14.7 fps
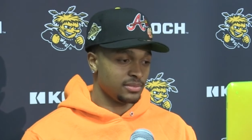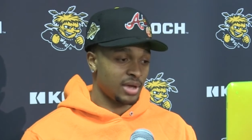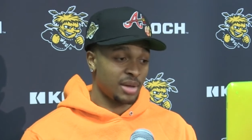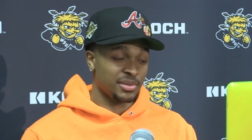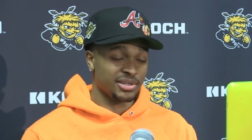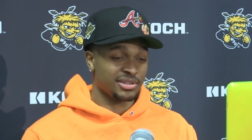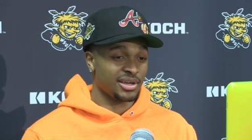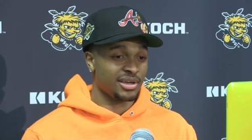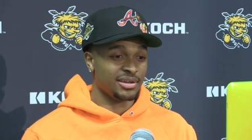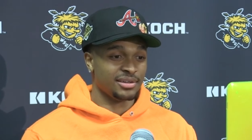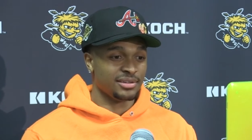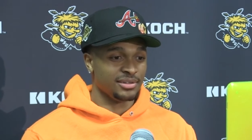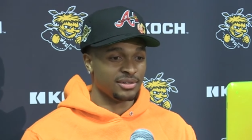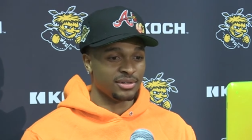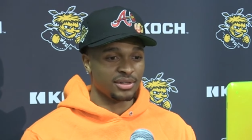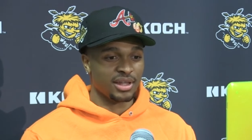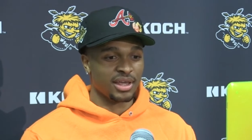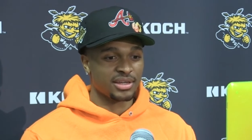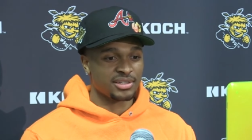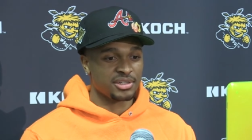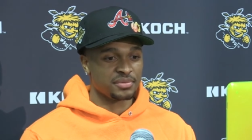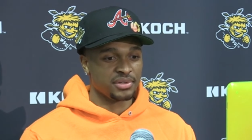I'm excited.
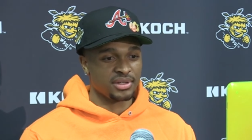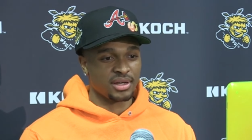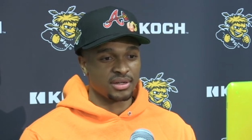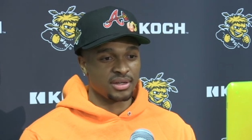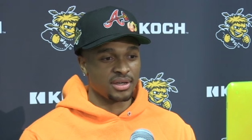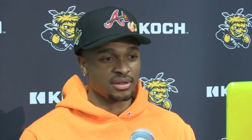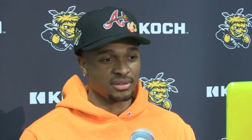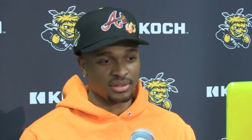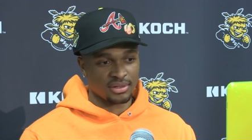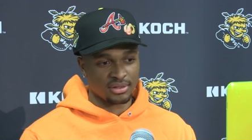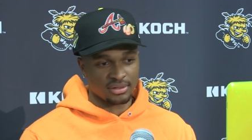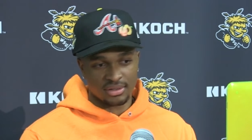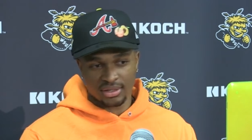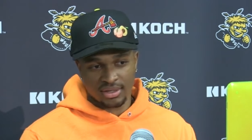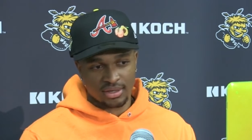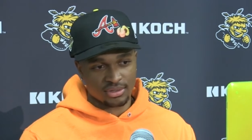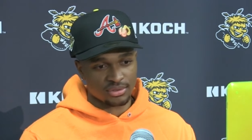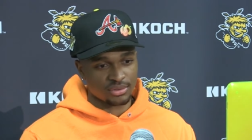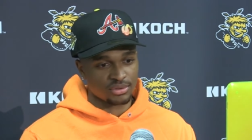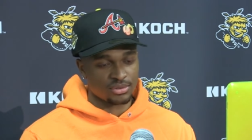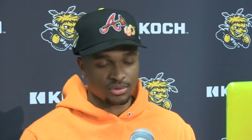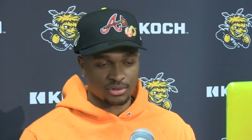Last year we got down there and they
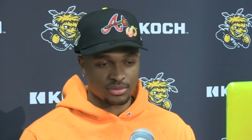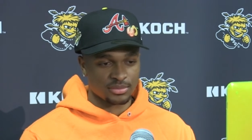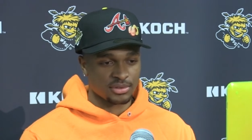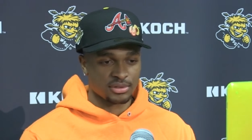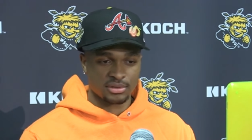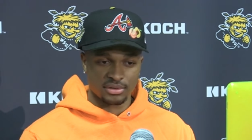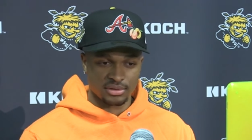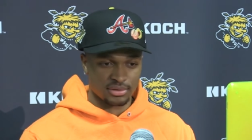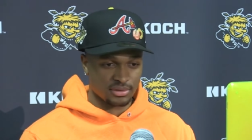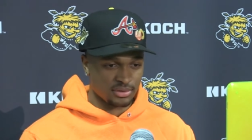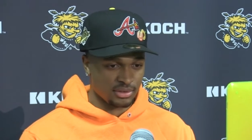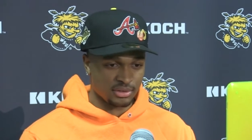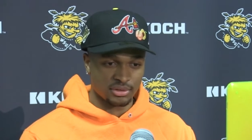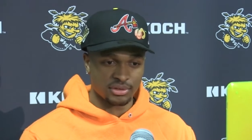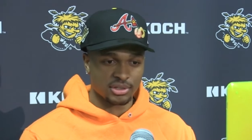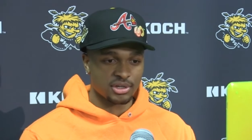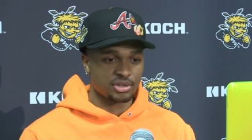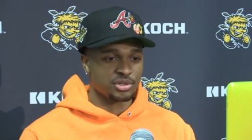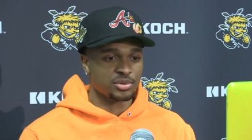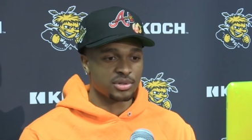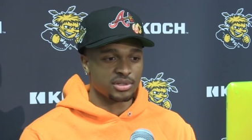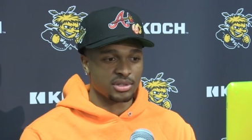canceled the tournament, and the
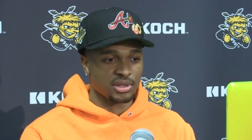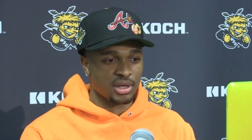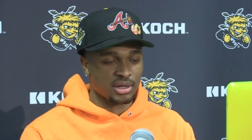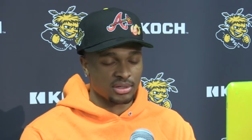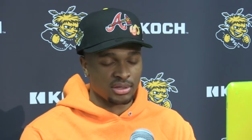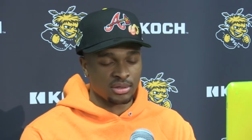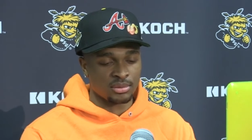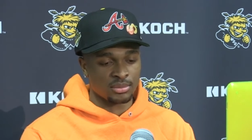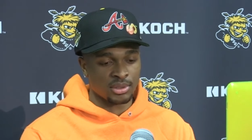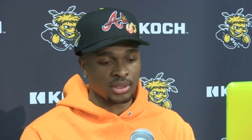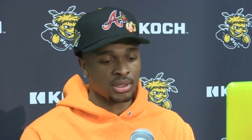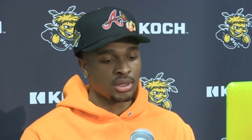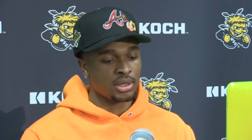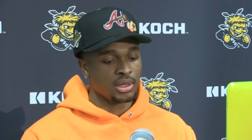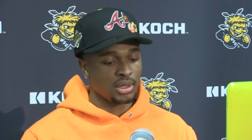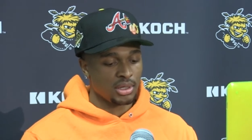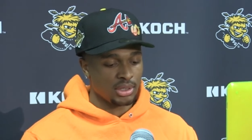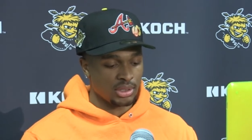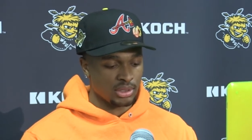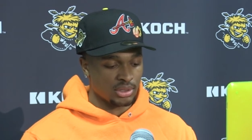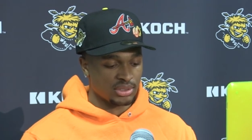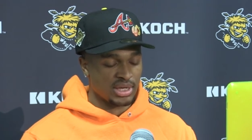country went into lockdown. But
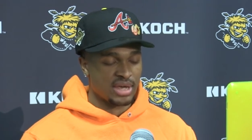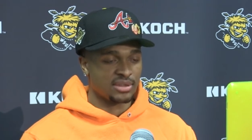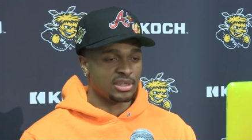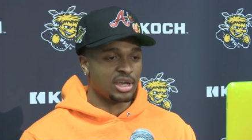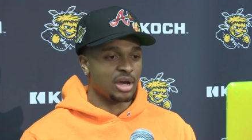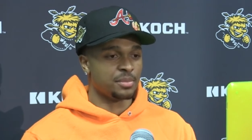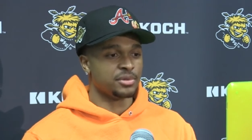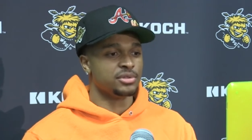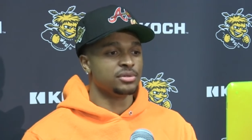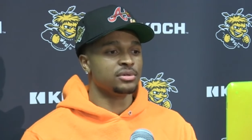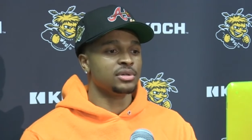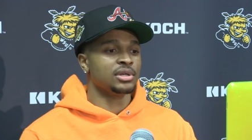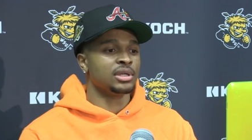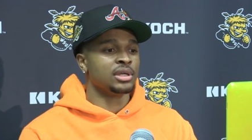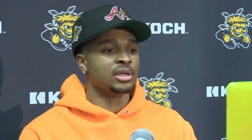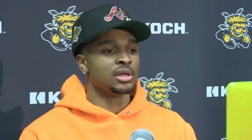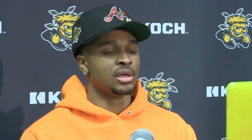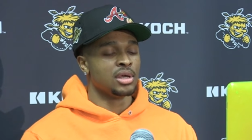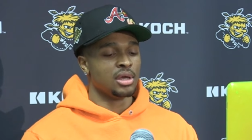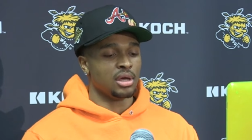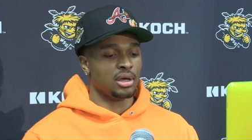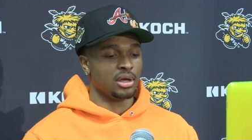to have the opportunity
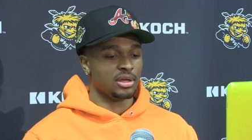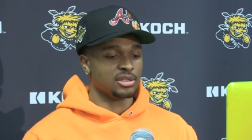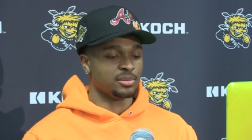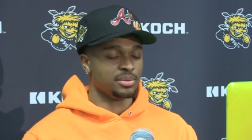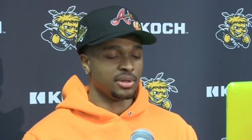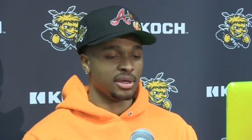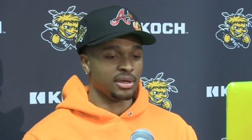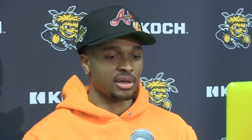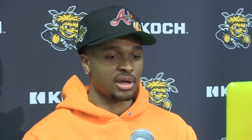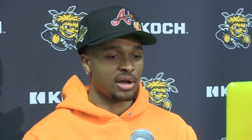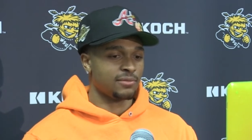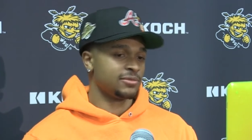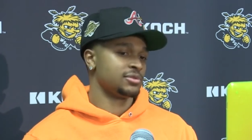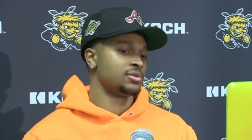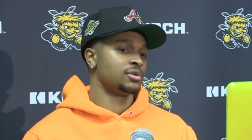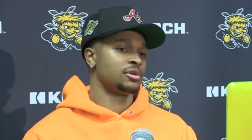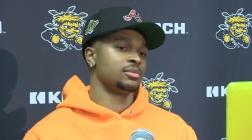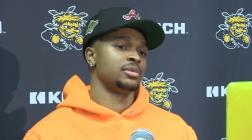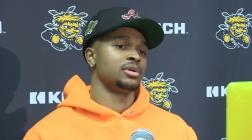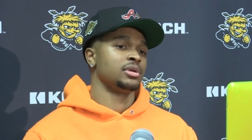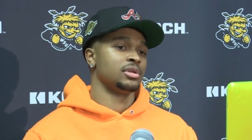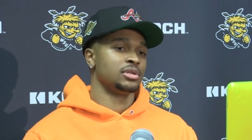to play a conference
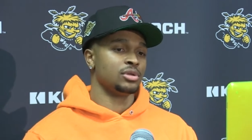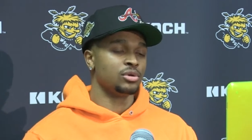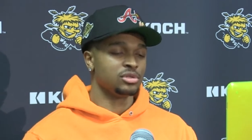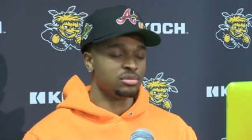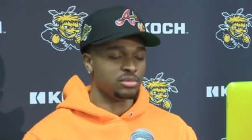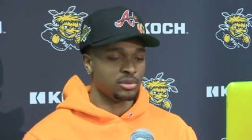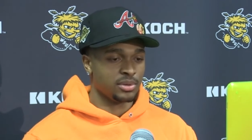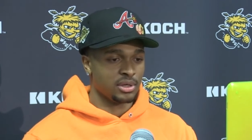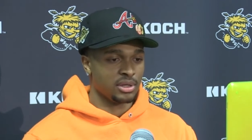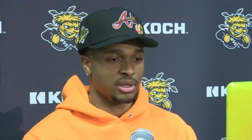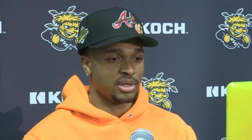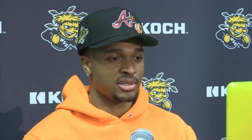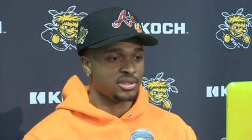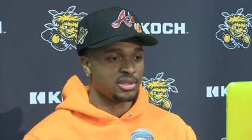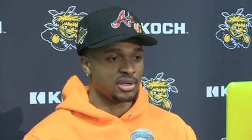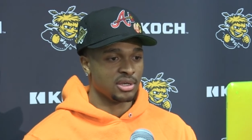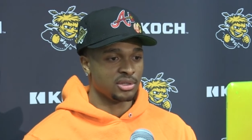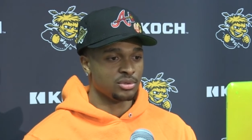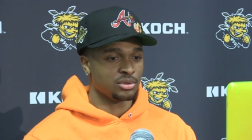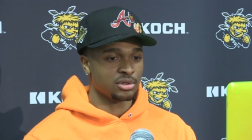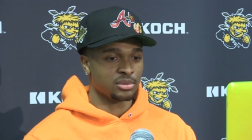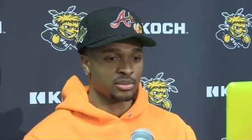tournament and to ultimately play in the
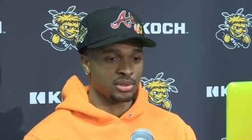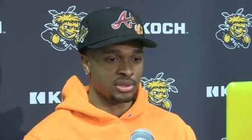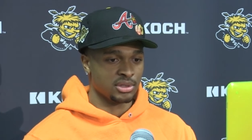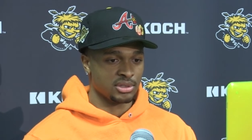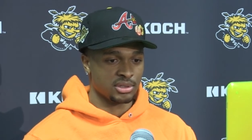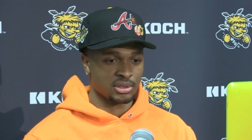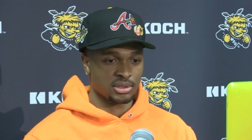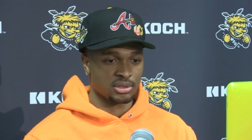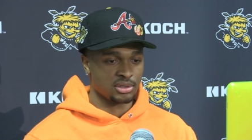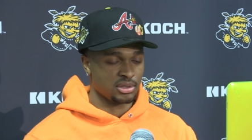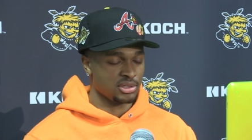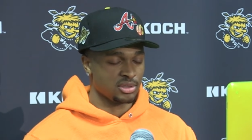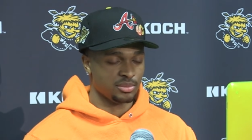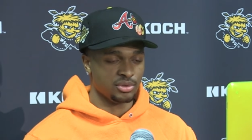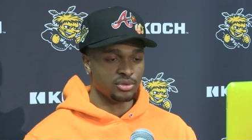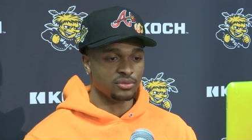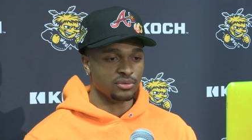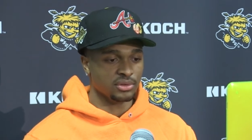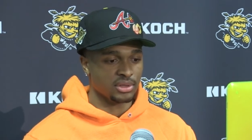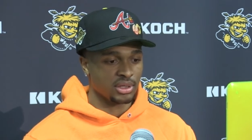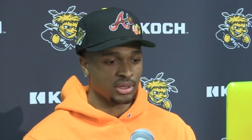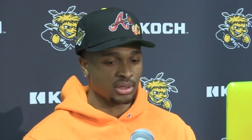NCAA tournament is a
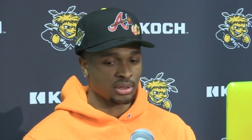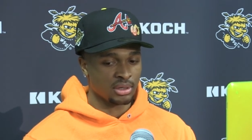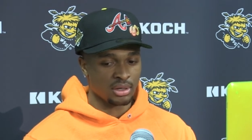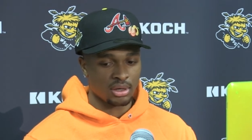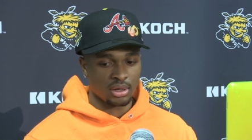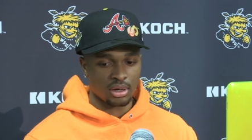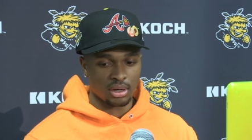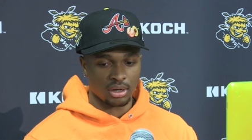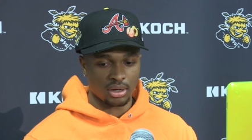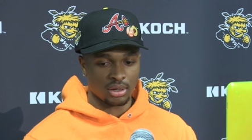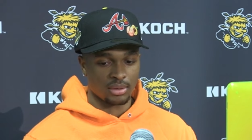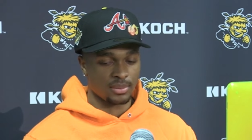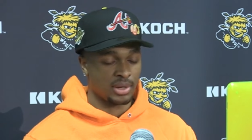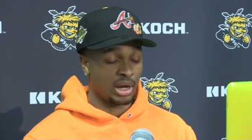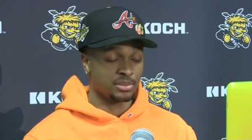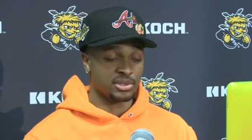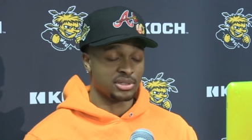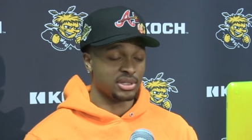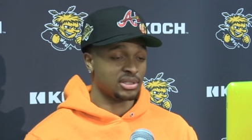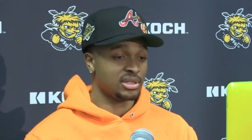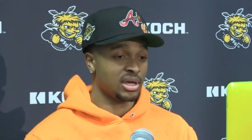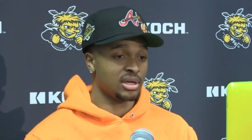beautiful thing, and I'm
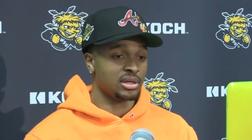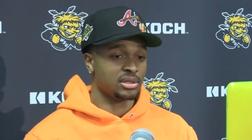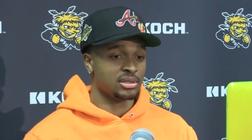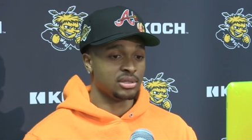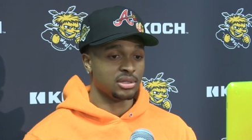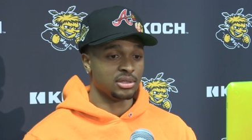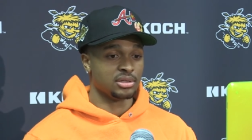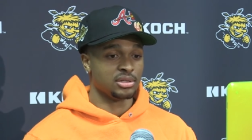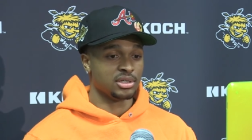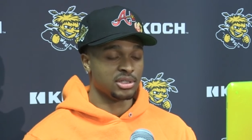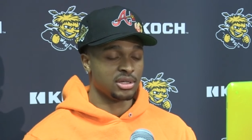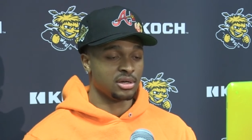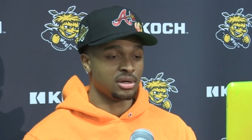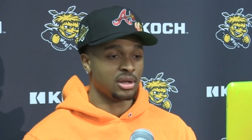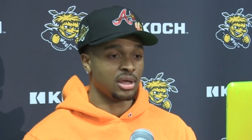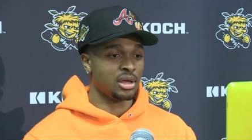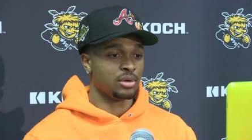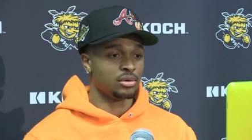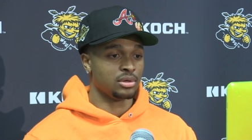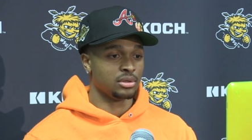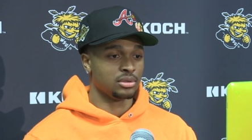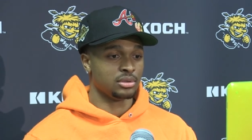just excited to share that